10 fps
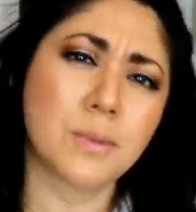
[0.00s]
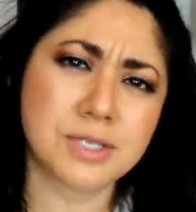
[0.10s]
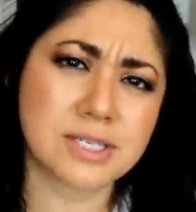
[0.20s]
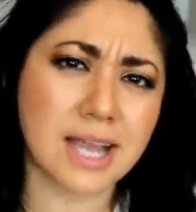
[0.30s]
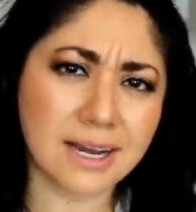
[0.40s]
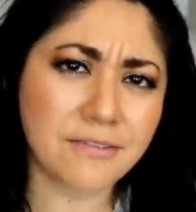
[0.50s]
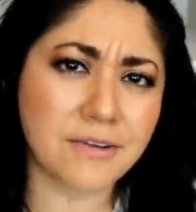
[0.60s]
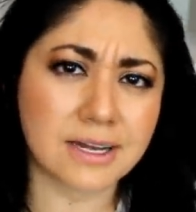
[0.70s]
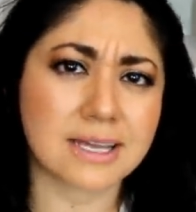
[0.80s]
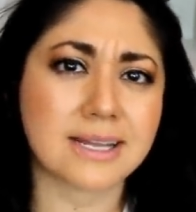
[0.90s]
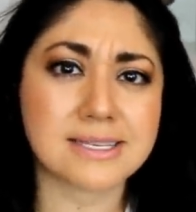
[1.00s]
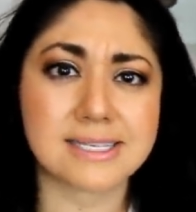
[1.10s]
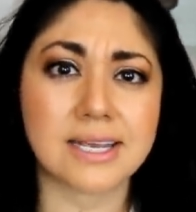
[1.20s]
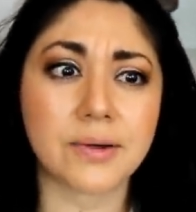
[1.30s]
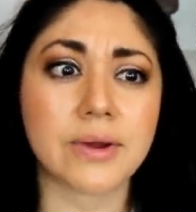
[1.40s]
which is kind of funny
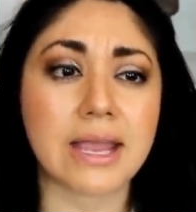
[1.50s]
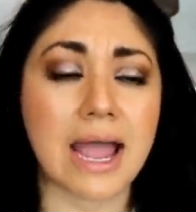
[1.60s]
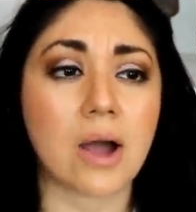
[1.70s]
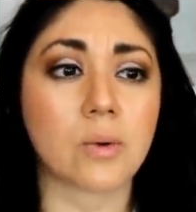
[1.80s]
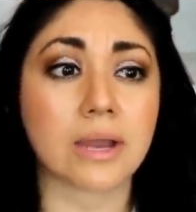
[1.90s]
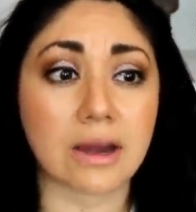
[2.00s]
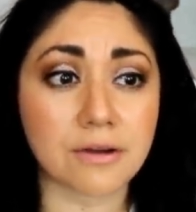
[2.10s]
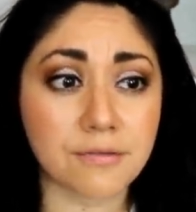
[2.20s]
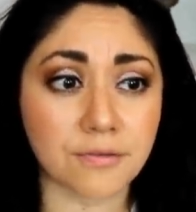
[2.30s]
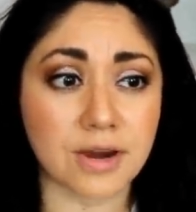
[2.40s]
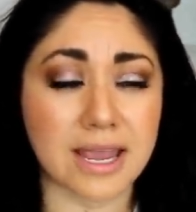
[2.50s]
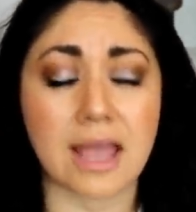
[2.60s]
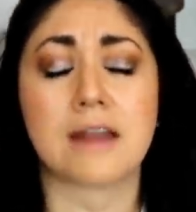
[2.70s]
considering how carefree